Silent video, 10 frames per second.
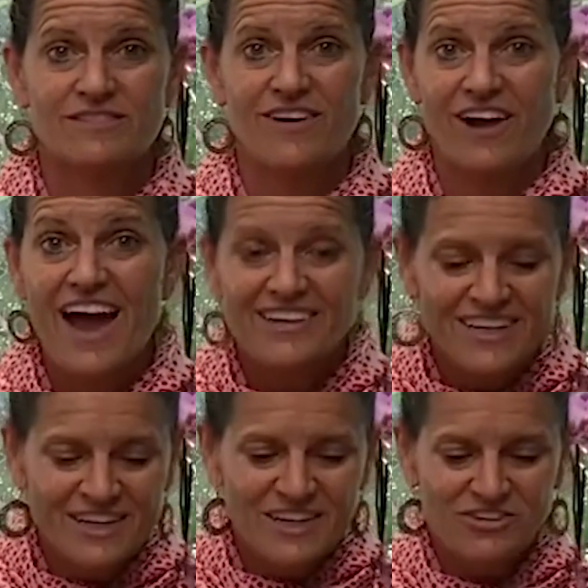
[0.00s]
Okay?
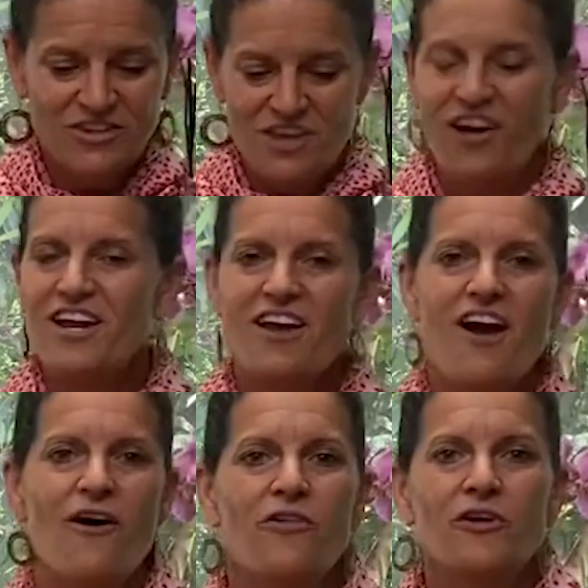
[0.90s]
So there you
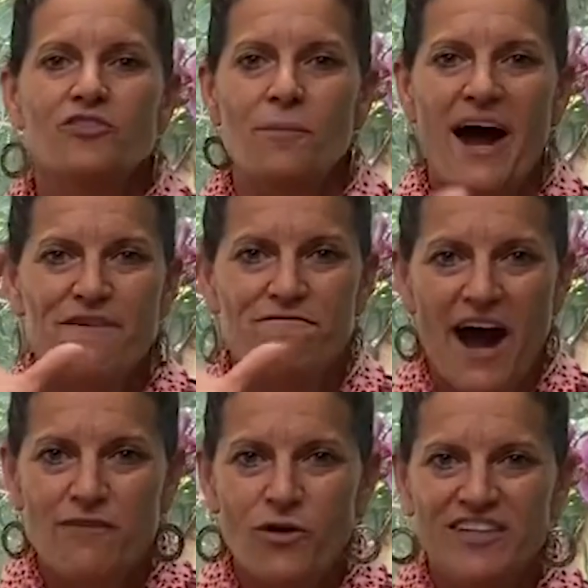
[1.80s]
go. Those are my
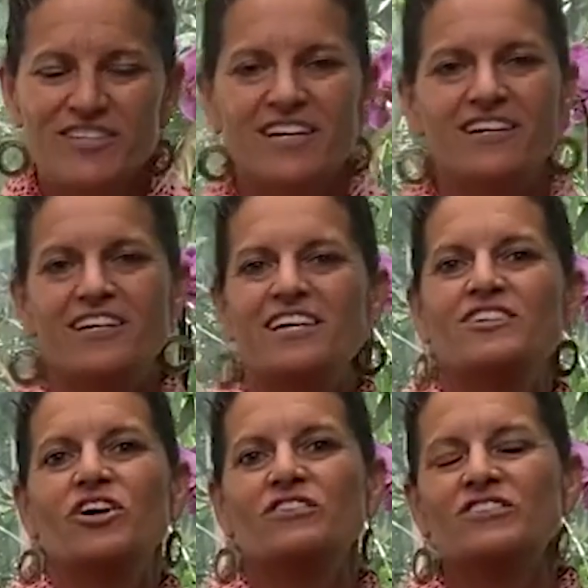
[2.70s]
five ways to get into
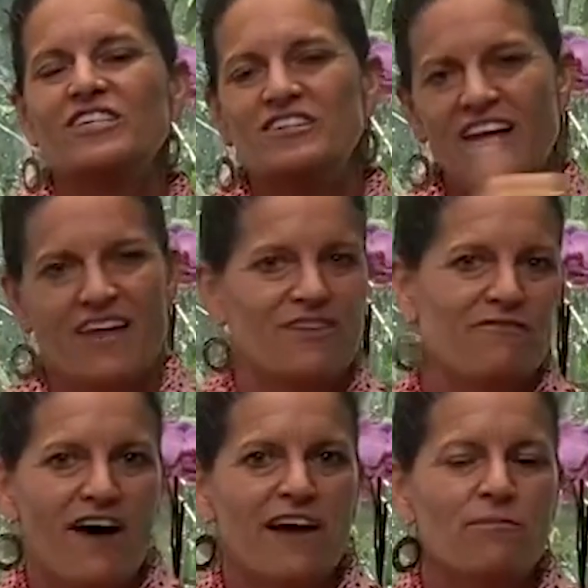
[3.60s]
ketosis and the
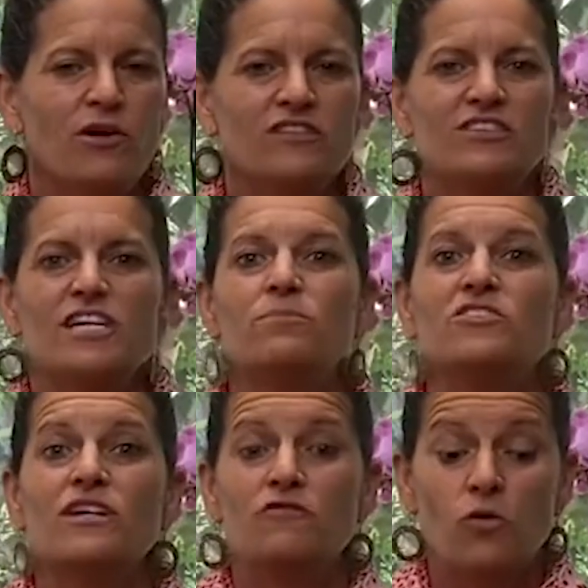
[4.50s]
five bonus tips.
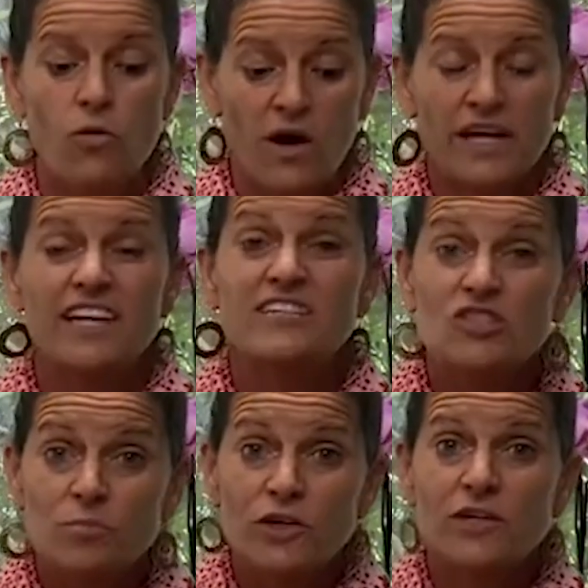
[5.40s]
If you want to
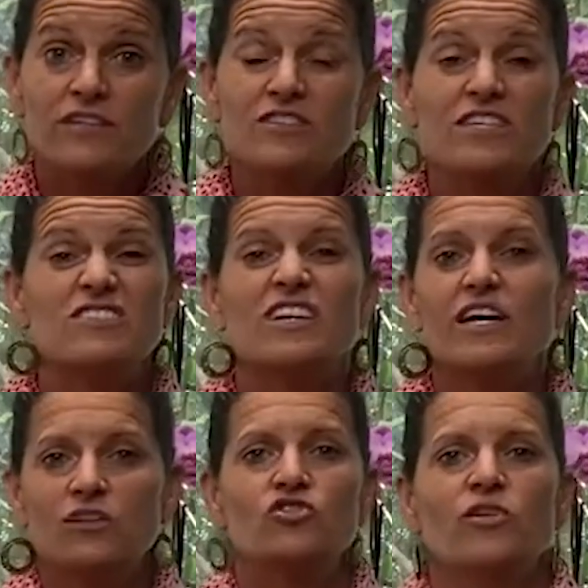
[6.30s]
experience this,
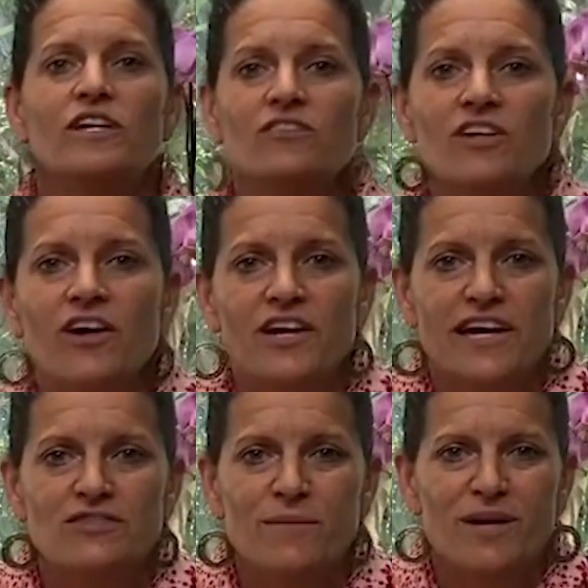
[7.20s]
join us in our
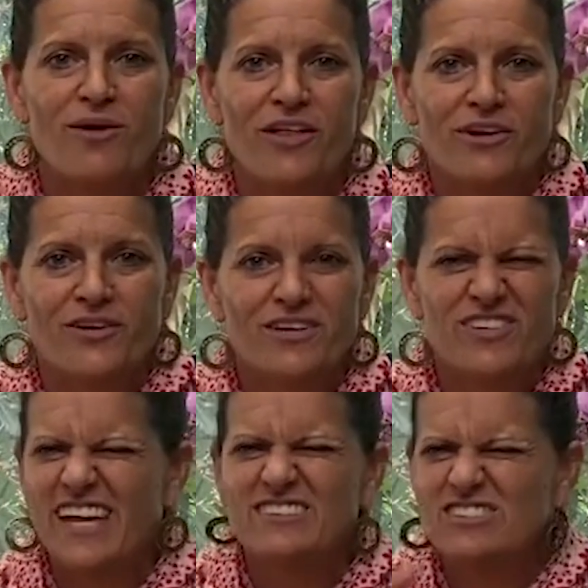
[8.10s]
next metabolic
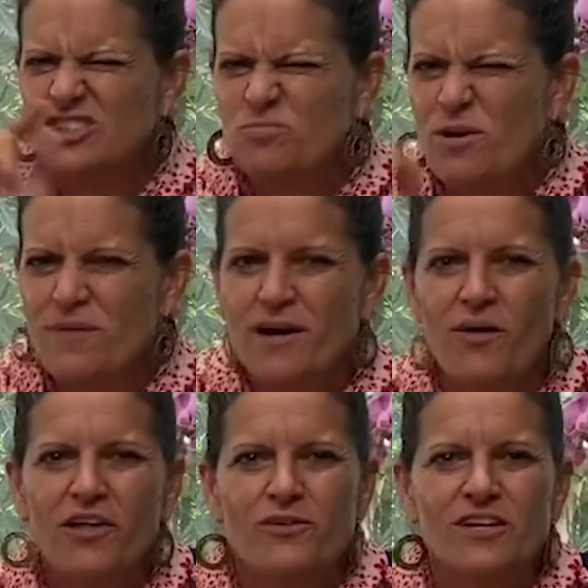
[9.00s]
reset. Just put
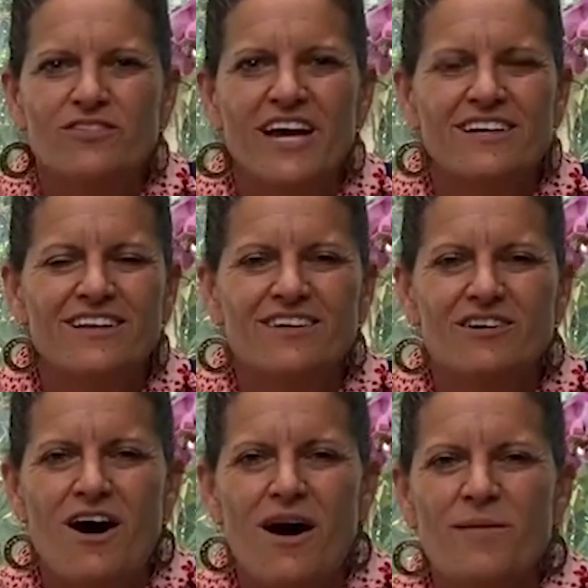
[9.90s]
metabolic reset in the
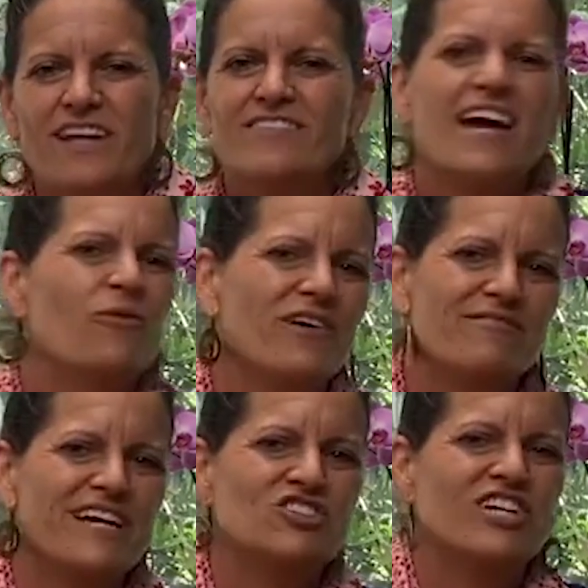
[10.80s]
comments and we'll
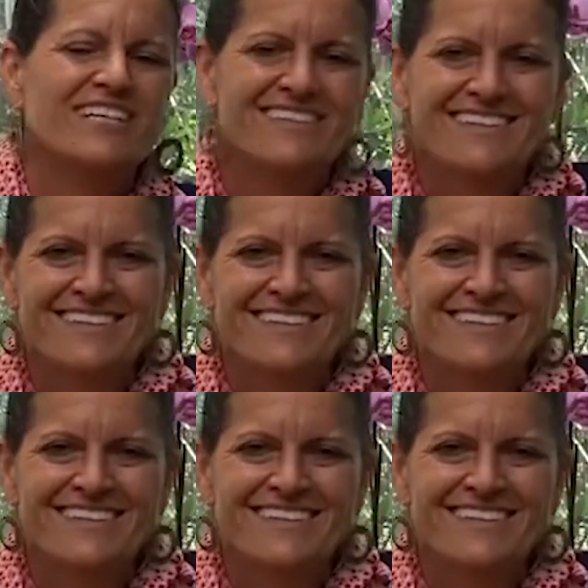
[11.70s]
invite you in.